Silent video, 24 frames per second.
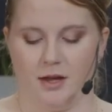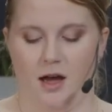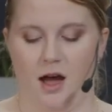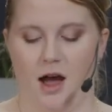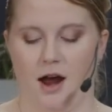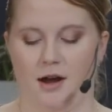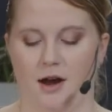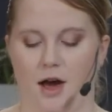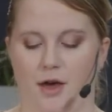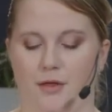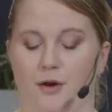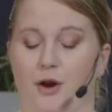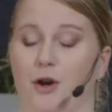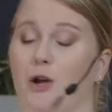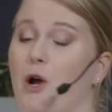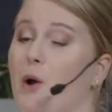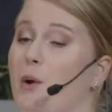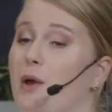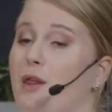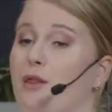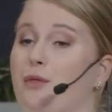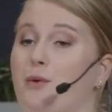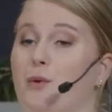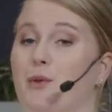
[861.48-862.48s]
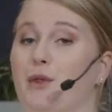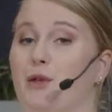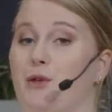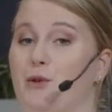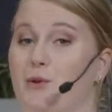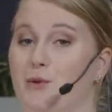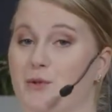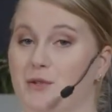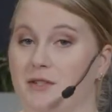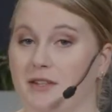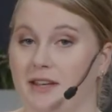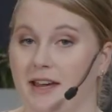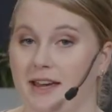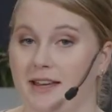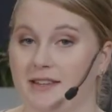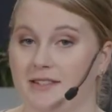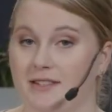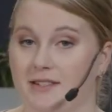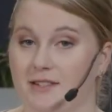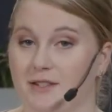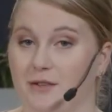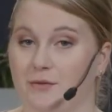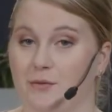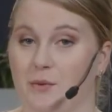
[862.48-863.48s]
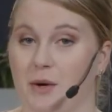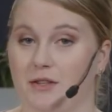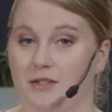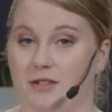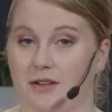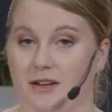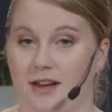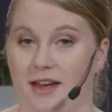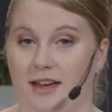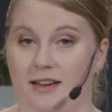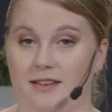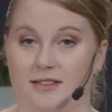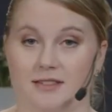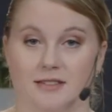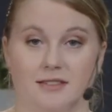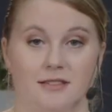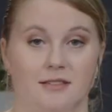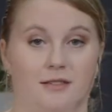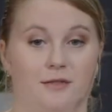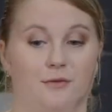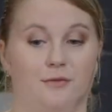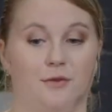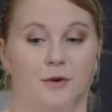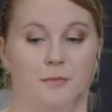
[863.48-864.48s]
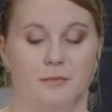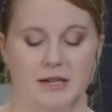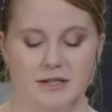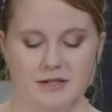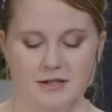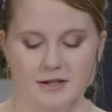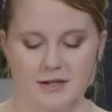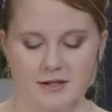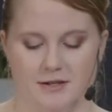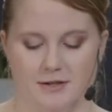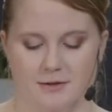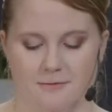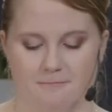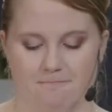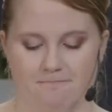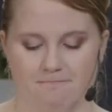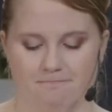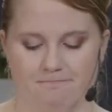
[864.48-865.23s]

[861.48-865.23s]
another going through the use cases of Watson X for business,